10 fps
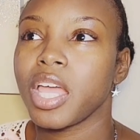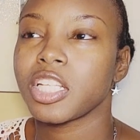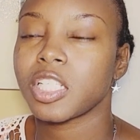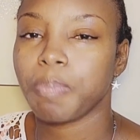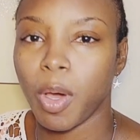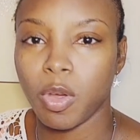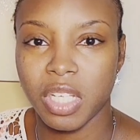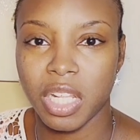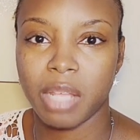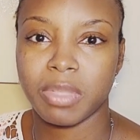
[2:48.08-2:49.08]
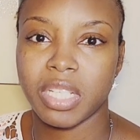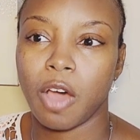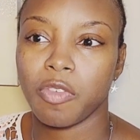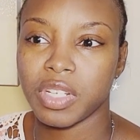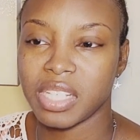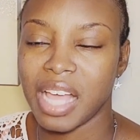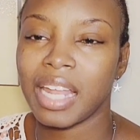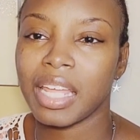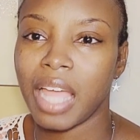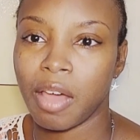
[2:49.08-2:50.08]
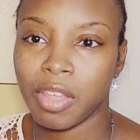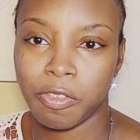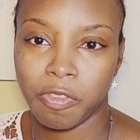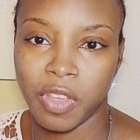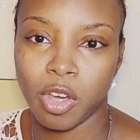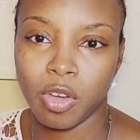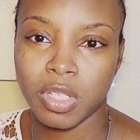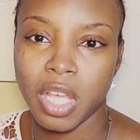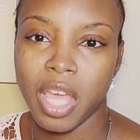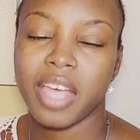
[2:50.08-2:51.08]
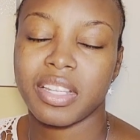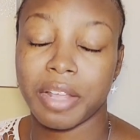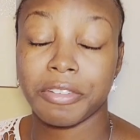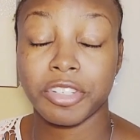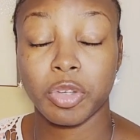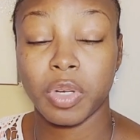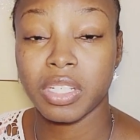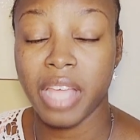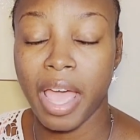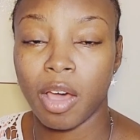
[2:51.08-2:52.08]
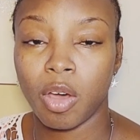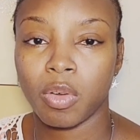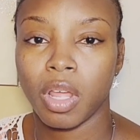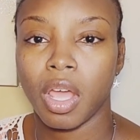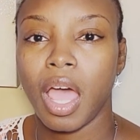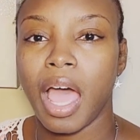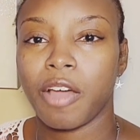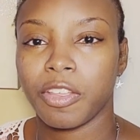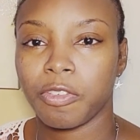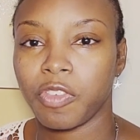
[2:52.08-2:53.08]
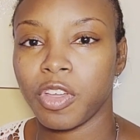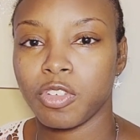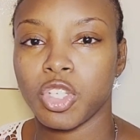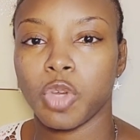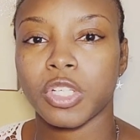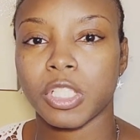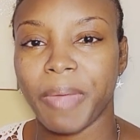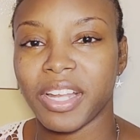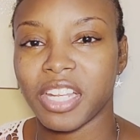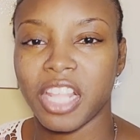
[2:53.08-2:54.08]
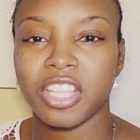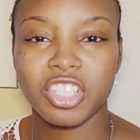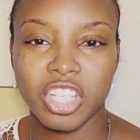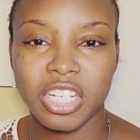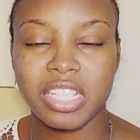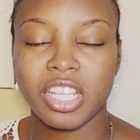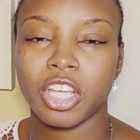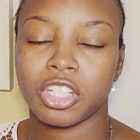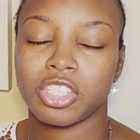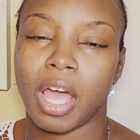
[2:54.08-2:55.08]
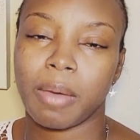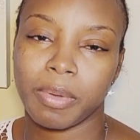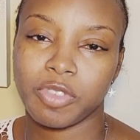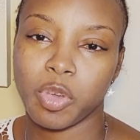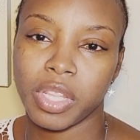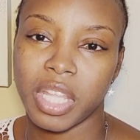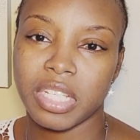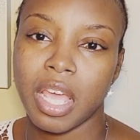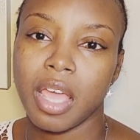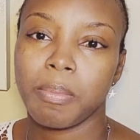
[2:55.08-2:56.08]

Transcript: exposing himself and telling how he feels. Instead of shooting down how he feels, you respect it. And she does a good job of doing this.